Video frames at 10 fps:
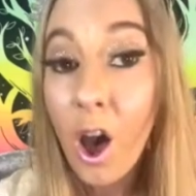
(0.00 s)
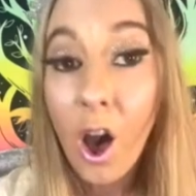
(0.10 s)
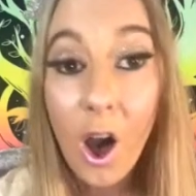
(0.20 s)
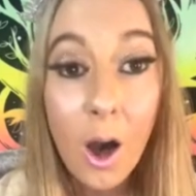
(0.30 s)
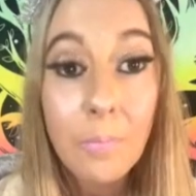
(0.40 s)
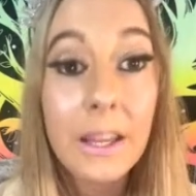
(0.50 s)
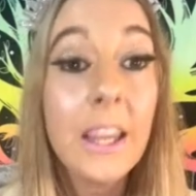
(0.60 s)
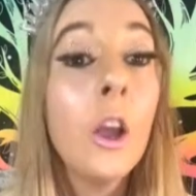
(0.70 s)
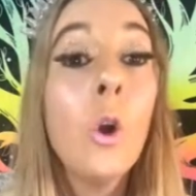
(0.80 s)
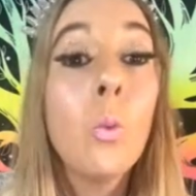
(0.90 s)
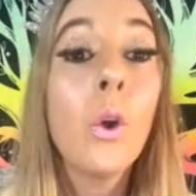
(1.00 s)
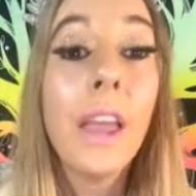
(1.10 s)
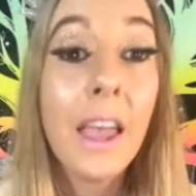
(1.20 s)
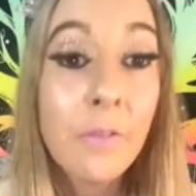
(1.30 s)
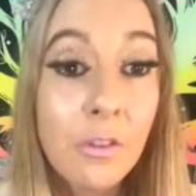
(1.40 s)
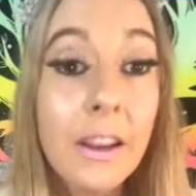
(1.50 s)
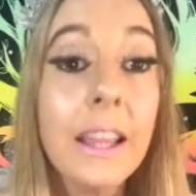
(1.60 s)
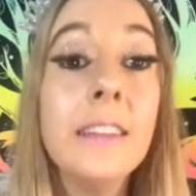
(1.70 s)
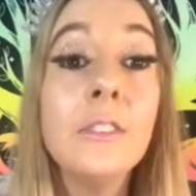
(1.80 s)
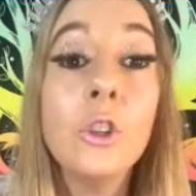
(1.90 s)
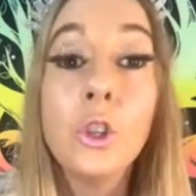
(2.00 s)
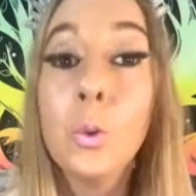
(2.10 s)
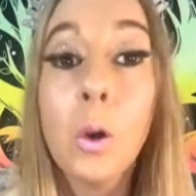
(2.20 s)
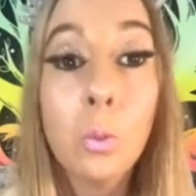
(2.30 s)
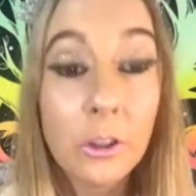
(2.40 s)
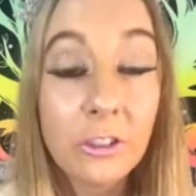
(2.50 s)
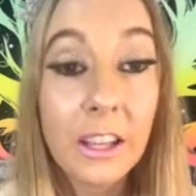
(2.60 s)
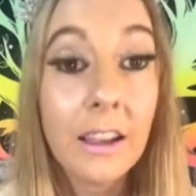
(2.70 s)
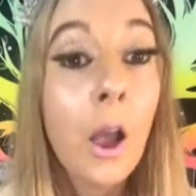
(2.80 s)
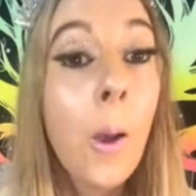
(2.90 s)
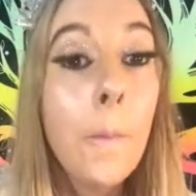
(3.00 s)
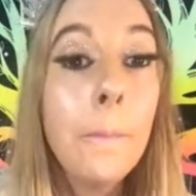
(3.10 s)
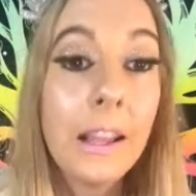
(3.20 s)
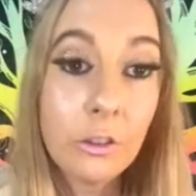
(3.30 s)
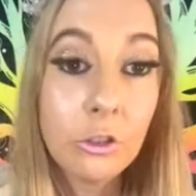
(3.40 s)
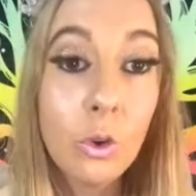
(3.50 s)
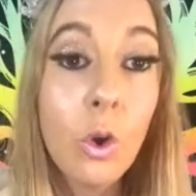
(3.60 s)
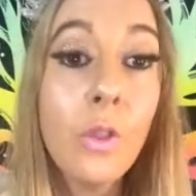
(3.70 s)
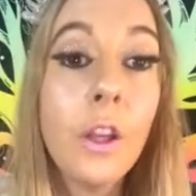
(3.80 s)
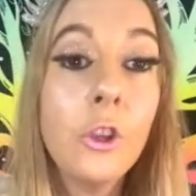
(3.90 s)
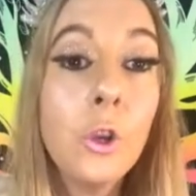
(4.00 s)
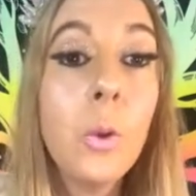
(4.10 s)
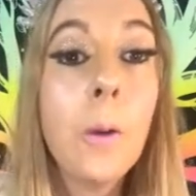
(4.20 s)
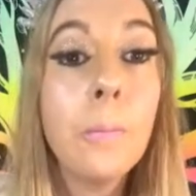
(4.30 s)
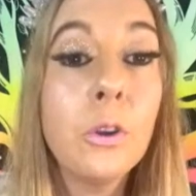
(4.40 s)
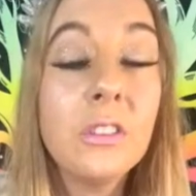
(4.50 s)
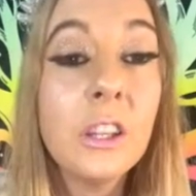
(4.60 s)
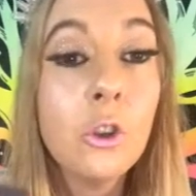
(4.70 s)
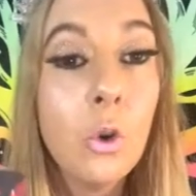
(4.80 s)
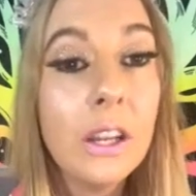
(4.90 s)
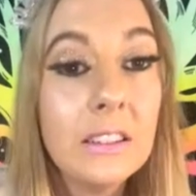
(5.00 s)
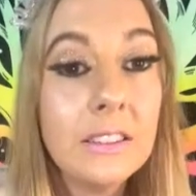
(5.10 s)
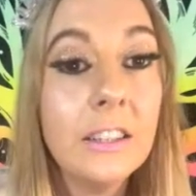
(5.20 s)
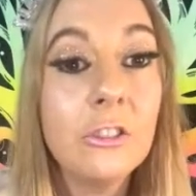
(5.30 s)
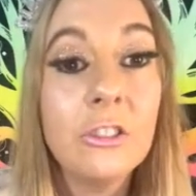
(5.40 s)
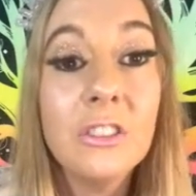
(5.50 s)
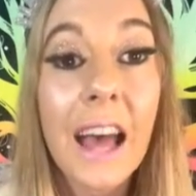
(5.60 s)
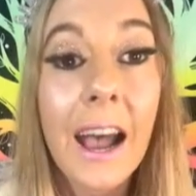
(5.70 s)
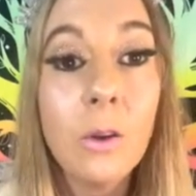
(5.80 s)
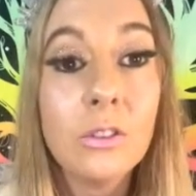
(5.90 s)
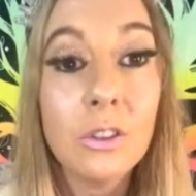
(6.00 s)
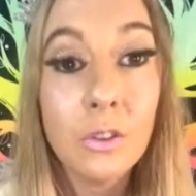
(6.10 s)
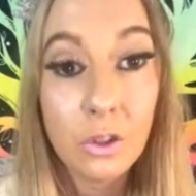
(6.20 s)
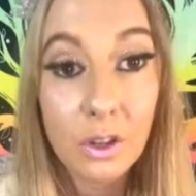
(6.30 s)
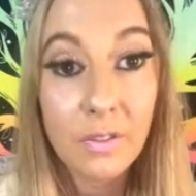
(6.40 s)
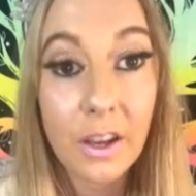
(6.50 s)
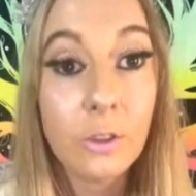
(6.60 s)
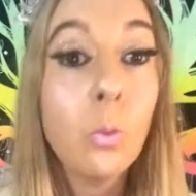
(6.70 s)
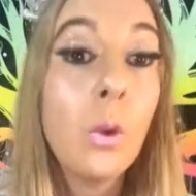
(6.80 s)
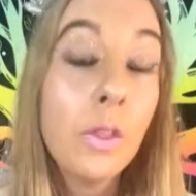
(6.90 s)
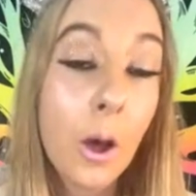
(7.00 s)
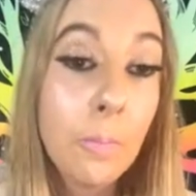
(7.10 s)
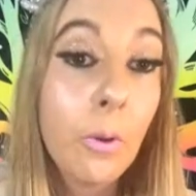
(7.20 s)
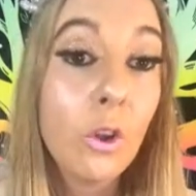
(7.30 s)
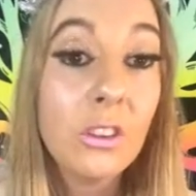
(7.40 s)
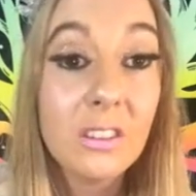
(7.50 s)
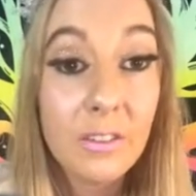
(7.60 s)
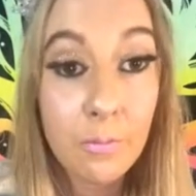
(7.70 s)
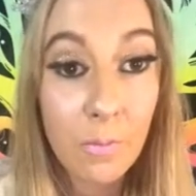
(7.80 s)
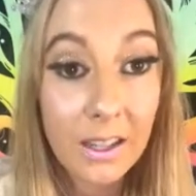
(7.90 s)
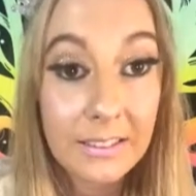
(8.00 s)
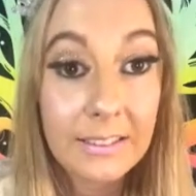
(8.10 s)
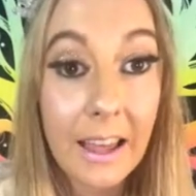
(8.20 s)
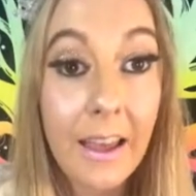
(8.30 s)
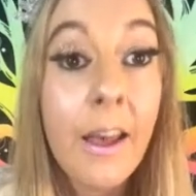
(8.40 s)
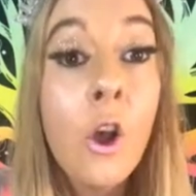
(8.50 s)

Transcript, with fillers: harmony, whatever it is that you are wishing, make sure that you are putting your intentions out to the universe with a positive mindset